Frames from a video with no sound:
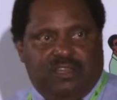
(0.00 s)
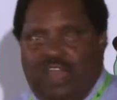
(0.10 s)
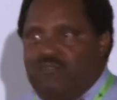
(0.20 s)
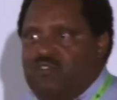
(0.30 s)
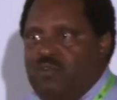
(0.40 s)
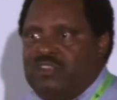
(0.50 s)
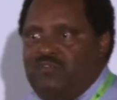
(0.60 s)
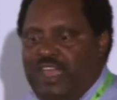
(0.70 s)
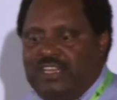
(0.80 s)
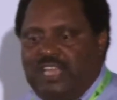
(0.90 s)
Have you
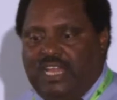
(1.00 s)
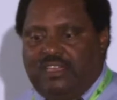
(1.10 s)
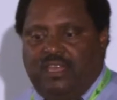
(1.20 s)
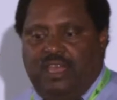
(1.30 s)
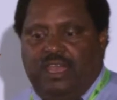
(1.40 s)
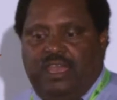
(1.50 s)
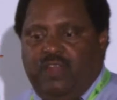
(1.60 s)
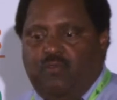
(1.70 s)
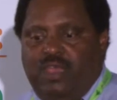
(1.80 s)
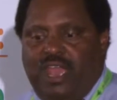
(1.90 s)
quantified that?
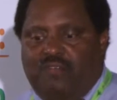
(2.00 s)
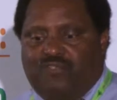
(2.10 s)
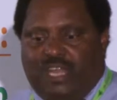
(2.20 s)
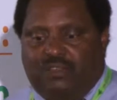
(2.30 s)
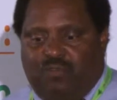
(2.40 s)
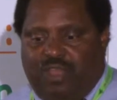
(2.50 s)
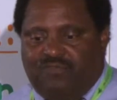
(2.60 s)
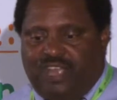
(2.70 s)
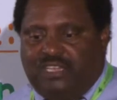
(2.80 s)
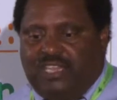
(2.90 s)
And we have
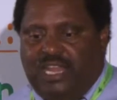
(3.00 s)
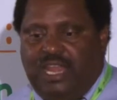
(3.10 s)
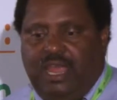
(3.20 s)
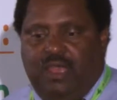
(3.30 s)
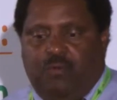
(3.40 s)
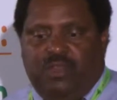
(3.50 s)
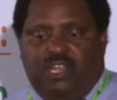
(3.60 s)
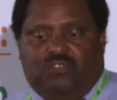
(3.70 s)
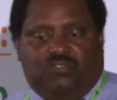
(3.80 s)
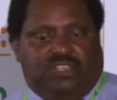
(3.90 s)
that done. We
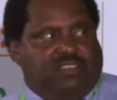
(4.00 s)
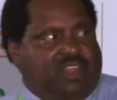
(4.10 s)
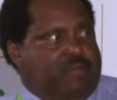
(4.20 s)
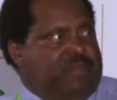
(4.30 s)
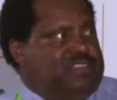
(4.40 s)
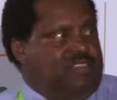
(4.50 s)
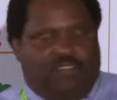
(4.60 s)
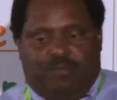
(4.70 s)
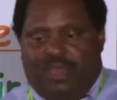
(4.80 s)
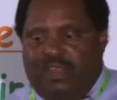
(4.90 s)
need to see the
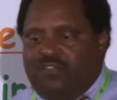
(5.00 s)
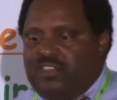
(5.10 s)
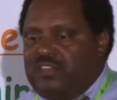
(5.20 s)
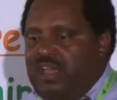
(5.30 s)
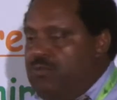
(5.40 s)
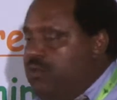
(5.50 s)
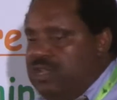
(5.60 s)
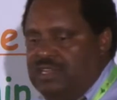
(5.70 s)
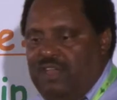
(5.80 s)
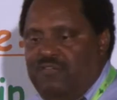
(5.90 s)
labor-saving benefits, how
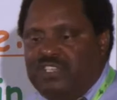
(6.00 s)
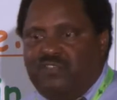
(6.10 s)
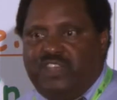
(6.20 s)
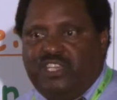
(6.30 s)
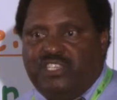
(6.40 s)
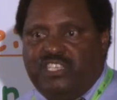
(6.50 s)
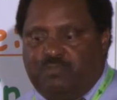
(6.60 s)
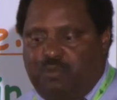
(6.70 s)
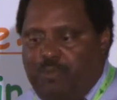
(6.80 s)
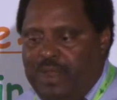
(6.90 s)
diversification is
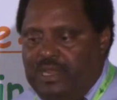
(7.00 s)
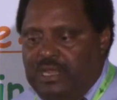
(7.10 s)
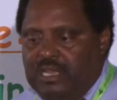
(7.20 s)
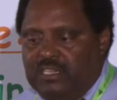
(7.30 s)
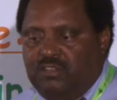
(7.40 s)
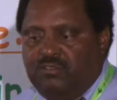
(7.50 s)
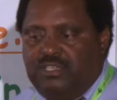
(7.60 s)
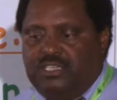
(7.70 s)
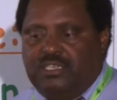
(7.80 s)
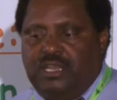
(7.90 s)
propelled through
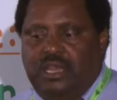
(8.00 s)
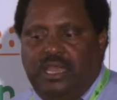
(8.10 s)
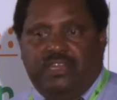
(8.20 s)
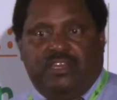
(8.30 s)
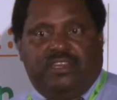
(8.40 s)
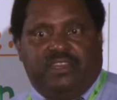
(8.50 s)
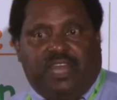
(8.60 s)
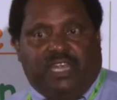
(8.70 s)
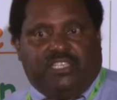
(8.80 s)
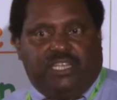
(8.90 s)
this, and the
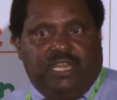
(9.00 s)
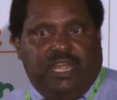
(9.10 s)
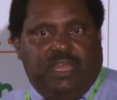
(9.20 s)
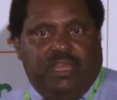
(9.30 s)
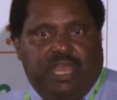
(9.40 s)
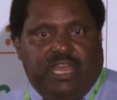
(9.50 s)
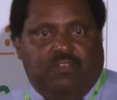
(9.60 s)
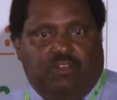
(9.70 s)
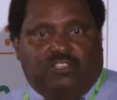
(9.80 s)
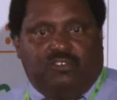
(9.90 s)
reduction, and
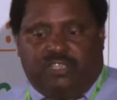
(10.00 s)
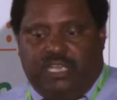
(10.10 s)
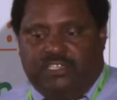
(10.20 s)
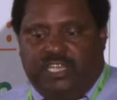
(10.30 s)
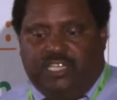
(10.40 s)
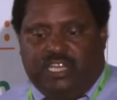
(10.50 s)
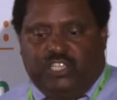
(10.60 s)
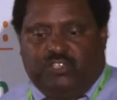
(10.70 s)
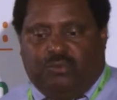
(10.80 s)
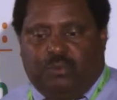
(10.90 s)
also the gender
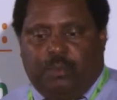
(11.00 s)
issue.